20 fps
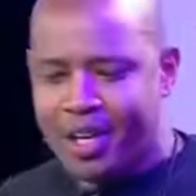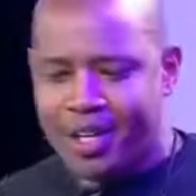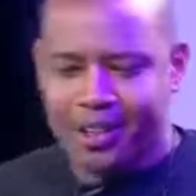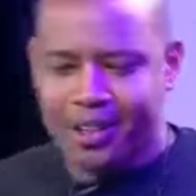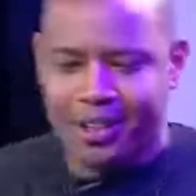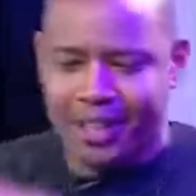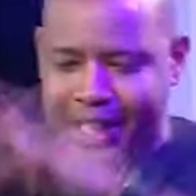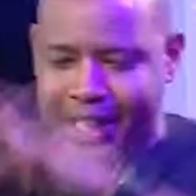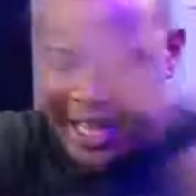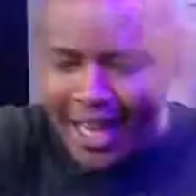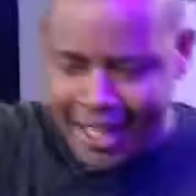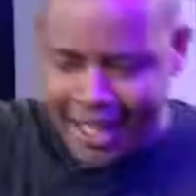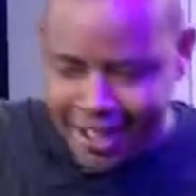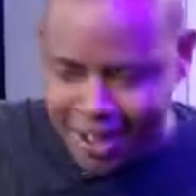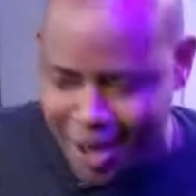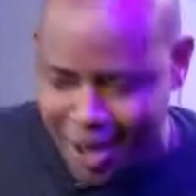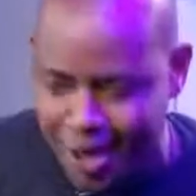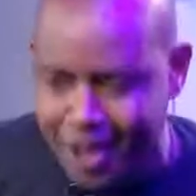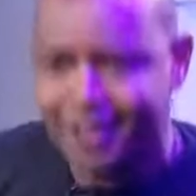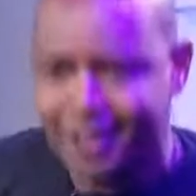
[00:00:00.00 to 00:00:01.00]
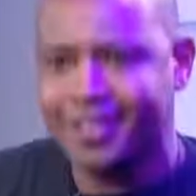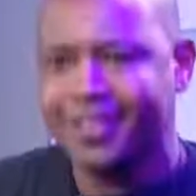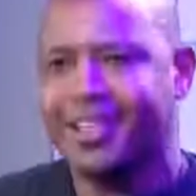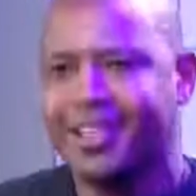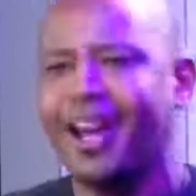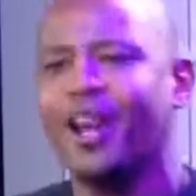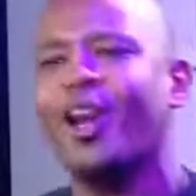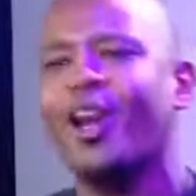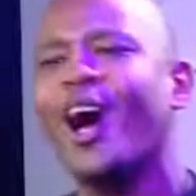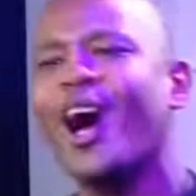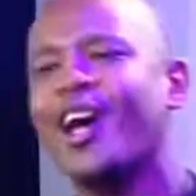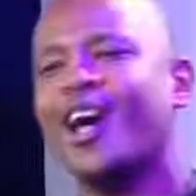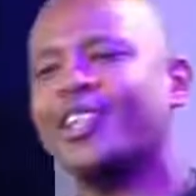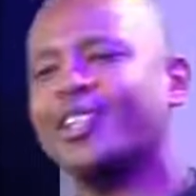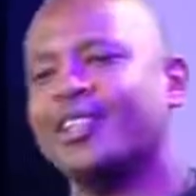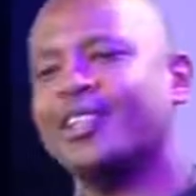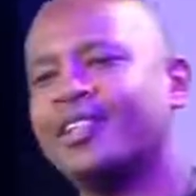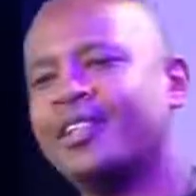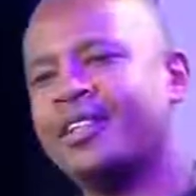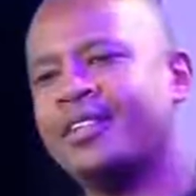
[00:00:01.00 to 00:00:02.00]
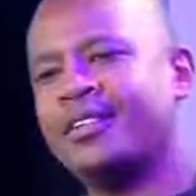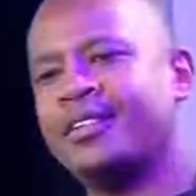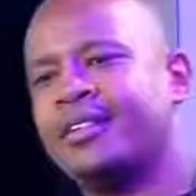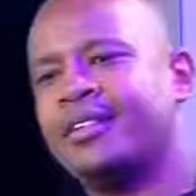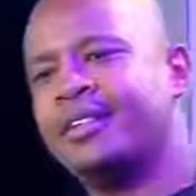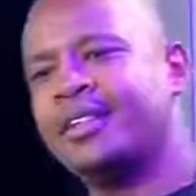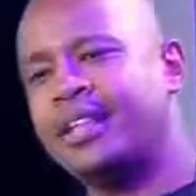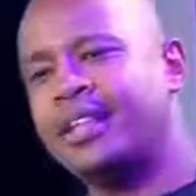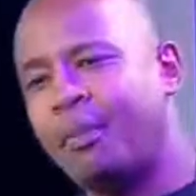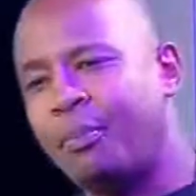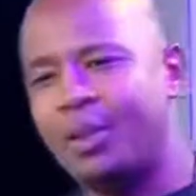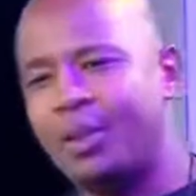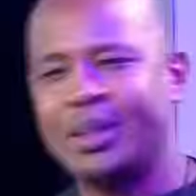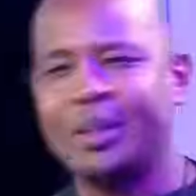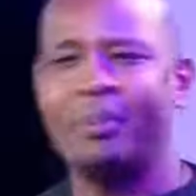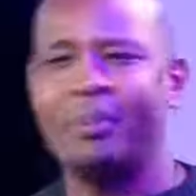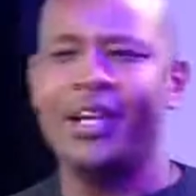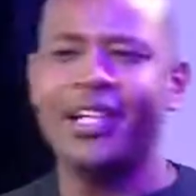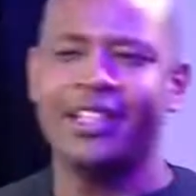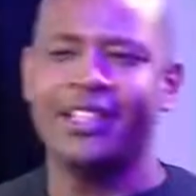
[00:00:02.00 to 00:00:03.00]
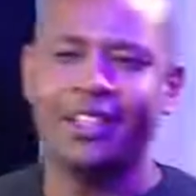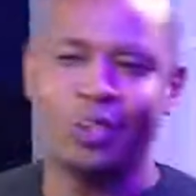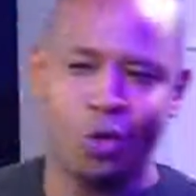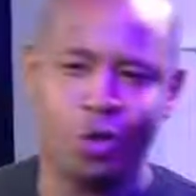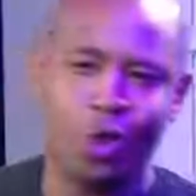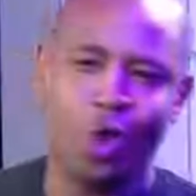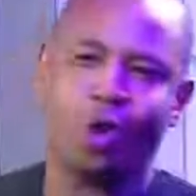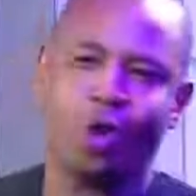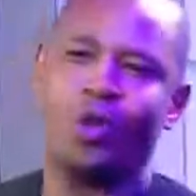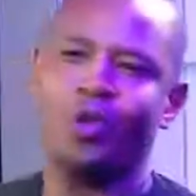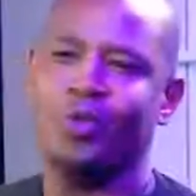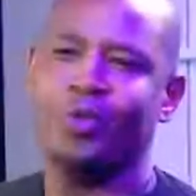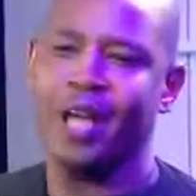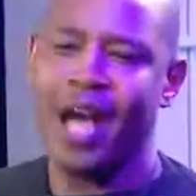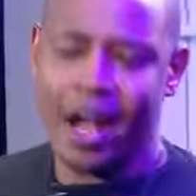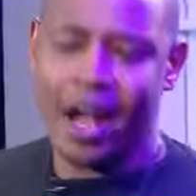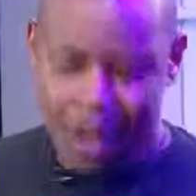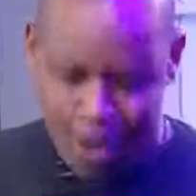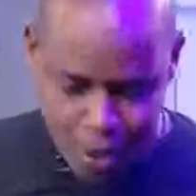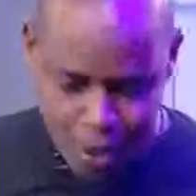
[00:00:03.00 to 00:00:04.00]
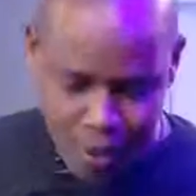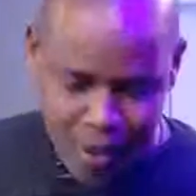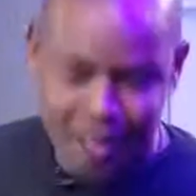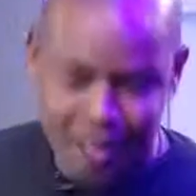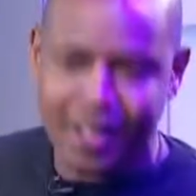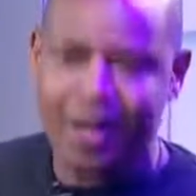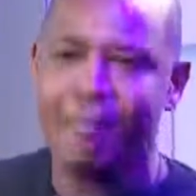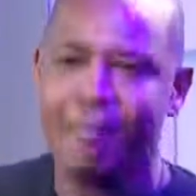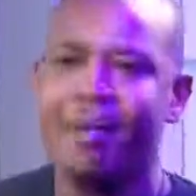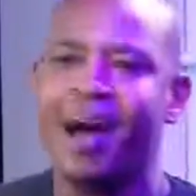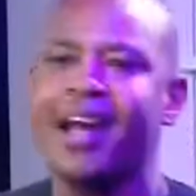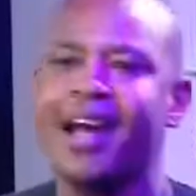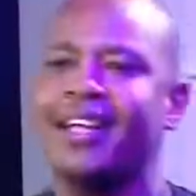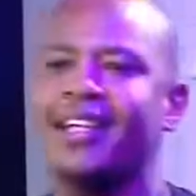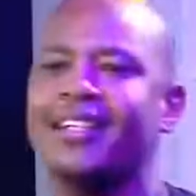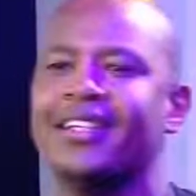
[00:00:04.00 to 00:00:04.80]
girls and the Kenyan girls at large. Mm-hmm. Is there a possibility to lock you down? Are you with somebody?